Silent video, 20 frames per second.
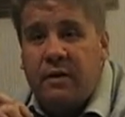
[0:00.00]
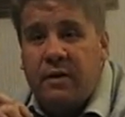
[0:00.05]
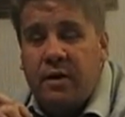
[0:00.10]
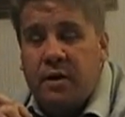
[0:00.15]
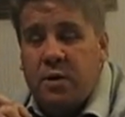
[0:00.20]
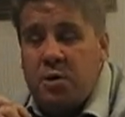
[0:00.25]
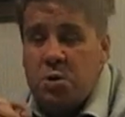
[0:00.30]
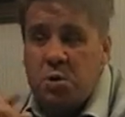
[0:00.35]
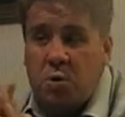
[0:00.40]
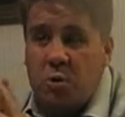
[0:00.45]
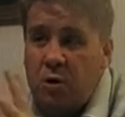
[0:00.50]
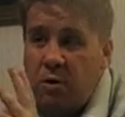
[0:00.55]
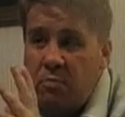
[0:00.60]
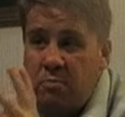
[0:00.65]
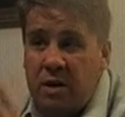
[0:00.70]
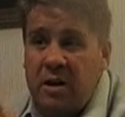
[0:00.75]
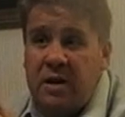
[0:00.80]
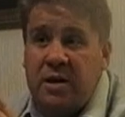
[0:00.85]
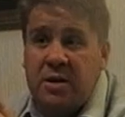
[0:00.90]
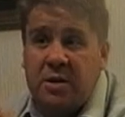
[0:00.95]
and so
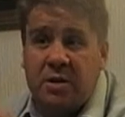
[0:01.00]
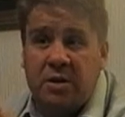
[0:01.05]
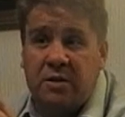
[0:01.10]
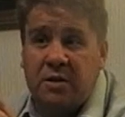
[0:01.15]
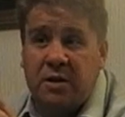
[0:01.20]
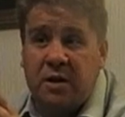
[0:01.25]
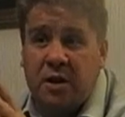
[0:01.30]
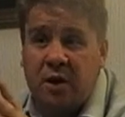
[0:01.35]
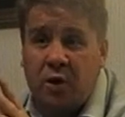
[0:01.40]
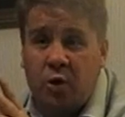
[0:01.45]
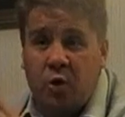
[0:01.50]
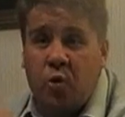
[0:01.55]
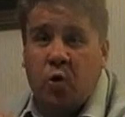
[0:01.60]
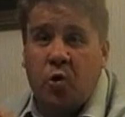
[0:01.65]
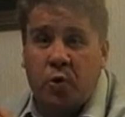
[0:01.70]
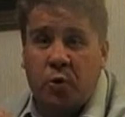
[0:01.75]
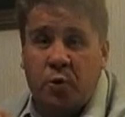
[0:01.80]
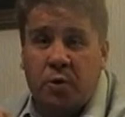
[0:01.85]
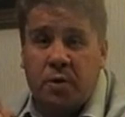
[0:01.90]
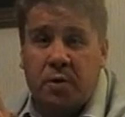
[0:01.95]
amazingly
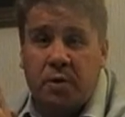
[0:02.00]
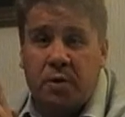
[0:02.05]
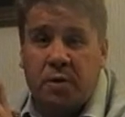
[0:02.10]
good